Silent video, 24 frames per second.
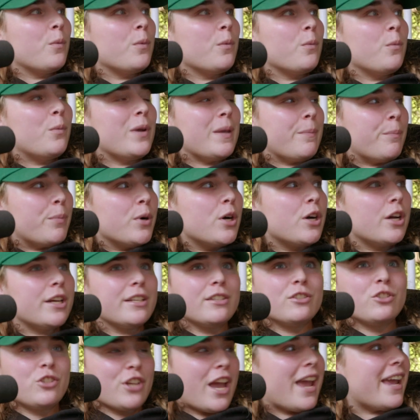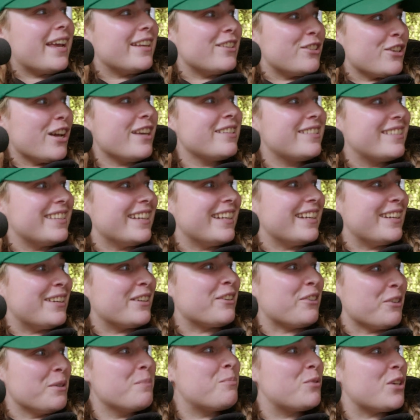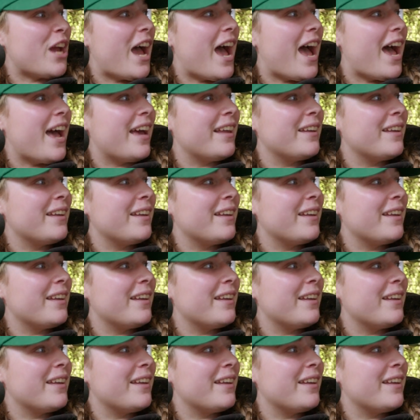We put Jay and Justin in a group chat